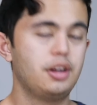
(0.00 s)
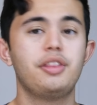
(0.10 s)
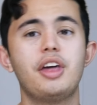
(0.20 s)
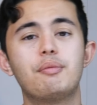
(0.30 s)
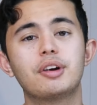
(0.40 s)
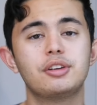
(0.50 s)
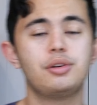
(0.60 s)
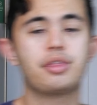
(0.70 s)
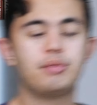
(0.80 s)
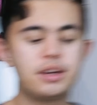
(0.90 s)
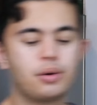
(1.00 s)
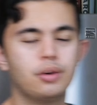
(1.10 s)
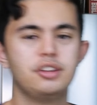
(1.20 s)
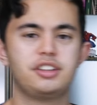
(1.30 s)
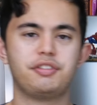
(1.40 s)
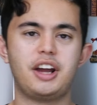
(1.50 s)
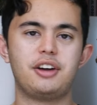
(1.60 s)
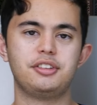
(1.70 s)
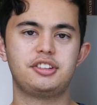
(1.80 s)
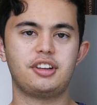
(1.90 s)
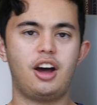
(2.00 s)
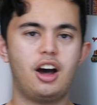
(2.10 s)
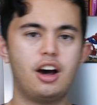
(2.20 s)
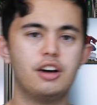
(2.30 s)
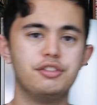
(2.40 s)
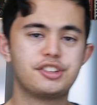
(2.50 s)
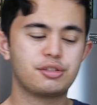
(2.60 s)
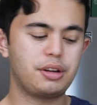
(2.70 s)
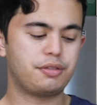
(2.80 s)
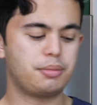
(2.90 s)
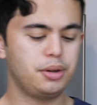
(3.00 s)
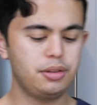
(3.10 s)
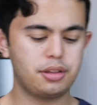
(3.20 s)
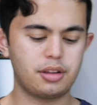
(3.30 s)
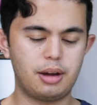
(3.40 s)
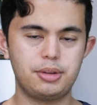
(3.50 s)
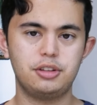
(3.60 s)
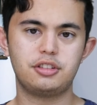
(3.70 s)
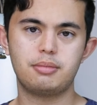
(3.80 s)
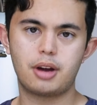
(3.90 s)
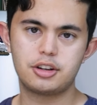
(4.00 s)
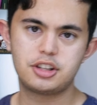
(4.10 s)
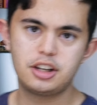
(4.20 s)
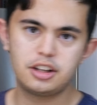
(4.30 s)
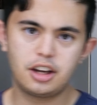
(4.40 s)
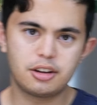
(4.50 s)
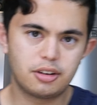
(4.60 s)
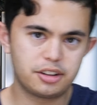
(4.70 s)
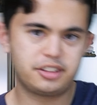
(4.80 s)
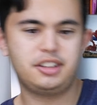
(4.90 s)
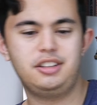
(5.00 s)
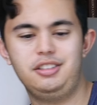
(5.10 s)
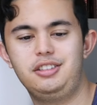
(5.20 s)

Then we're going to do 3/4 of an ounce of Sweet Vermouth. I'm using Martini and Rossi.